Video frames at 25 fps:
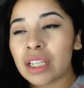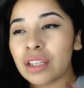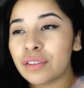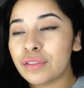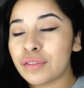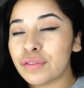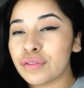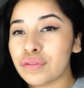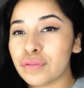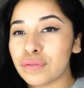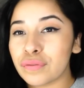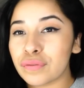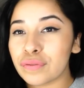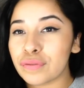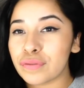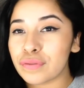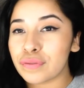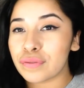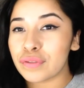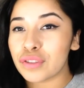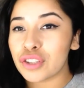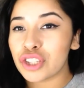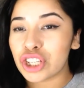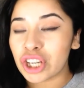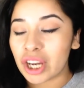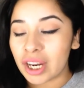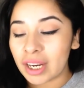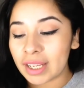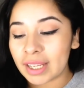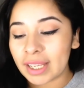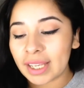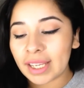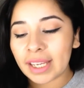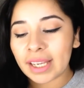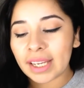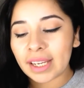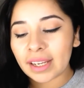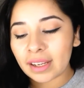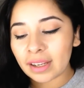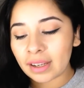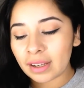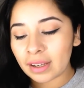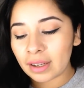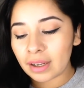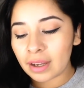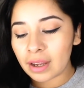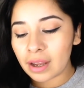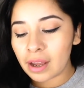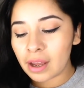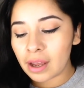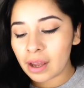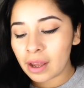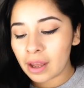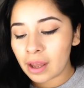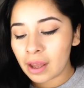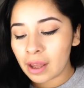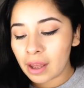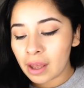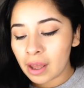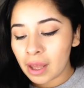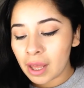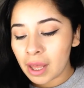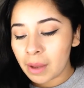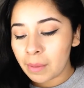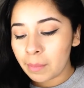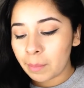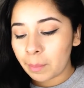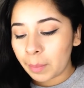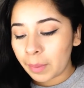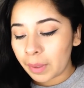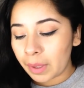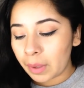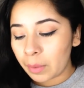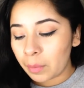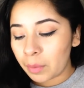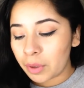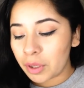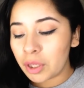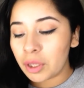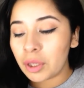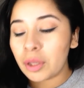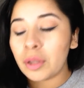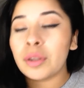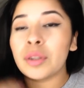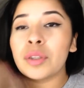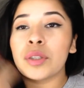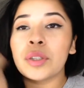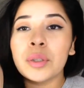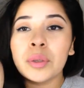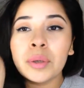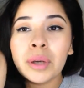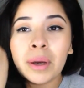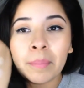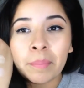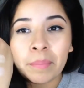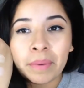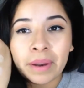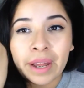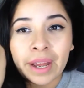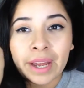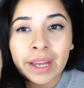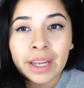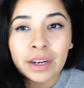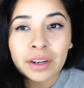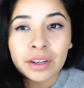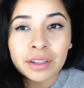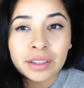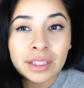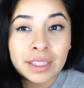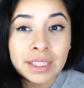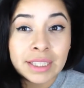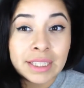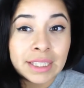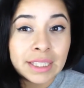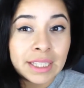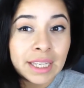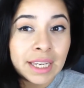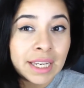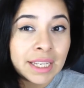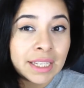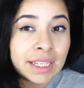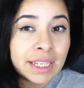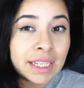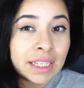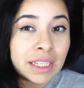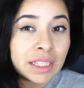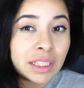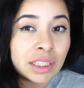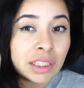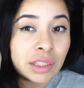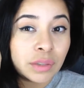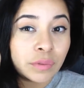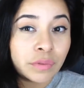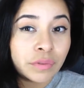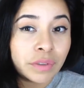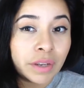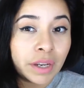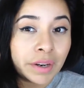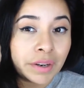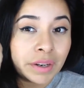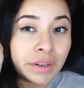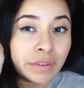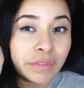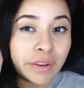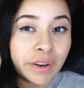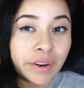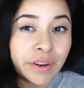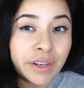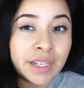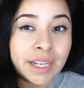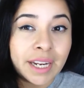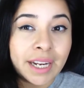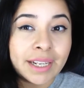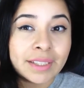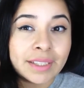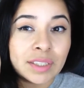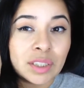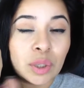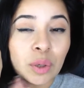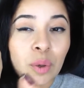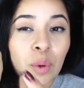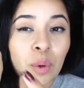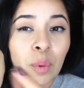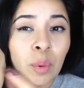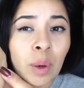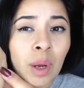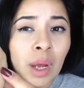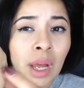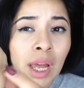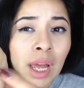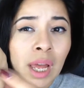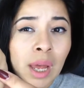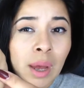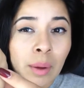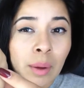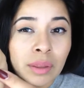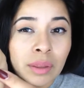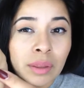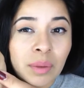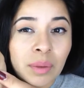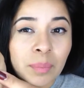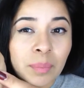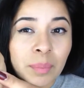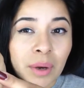of chunky, but when you do apply it on the skin, it is very nice. So The